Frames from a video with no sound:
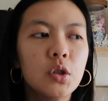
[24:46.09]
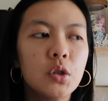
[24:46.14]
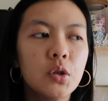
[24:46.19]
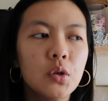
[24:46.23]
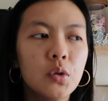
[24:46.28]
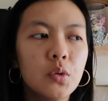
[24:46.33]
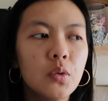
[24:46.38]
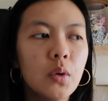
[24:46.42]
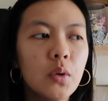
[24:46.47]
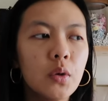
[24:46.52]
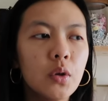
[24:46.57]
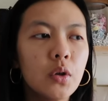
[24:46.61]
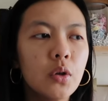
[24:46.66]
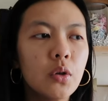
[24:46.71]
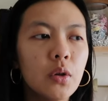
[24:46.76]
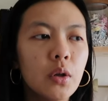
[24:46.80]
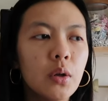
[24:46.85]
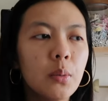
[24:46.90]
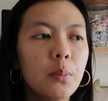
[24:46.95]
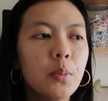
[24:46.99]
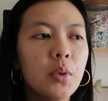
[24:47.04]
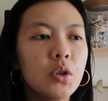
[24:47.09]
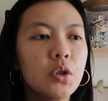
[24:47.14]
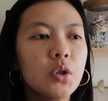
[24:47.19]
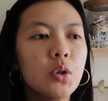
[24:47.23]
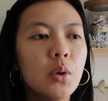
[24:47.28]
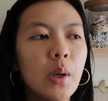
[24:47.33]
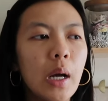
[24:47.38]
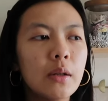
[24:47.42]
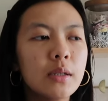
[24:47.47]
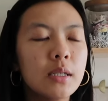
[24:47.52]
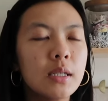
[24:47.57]
you can only put
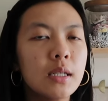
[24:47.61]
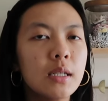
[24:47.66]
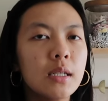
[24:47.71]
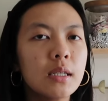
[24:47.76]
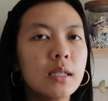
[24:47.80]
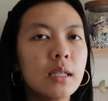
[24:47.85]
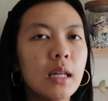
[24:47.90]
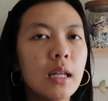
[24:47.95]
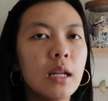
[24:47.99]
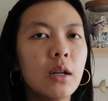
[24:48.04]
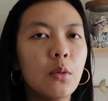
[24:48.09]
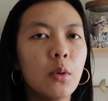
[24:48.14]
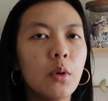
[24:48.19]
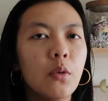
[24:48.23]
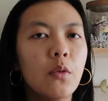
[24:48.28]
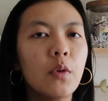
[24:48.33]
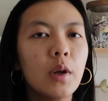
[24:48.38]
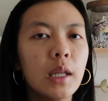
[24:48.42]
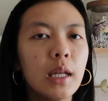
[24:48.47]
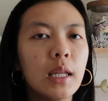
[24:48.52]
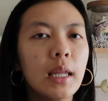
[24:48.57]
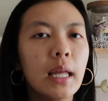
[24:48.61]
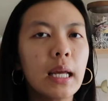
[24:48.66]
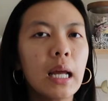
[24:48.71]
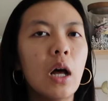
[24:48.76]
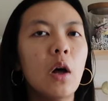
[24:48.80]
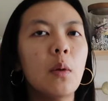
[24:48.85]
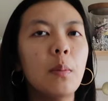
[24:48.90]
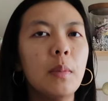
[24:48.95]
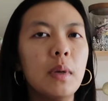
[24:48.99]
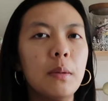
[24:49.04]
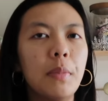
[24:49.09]
2 ounces, that it would really like
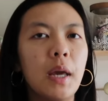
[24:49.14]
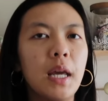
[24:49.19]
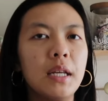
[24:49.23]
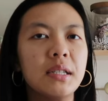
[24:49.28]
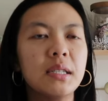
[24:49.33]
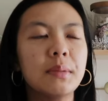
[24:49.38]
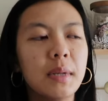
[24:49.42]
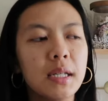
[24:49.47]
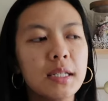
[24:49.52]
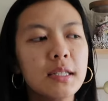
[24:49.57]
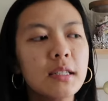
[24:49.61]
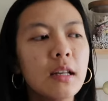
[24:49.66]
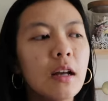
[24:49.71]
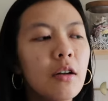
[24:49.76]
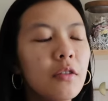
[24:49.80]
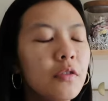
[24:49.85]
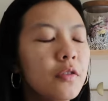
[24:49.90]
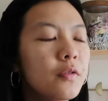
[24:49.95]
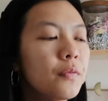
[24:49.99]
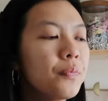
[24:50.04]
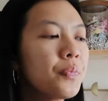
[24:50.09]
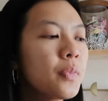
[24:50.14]
help me pace myself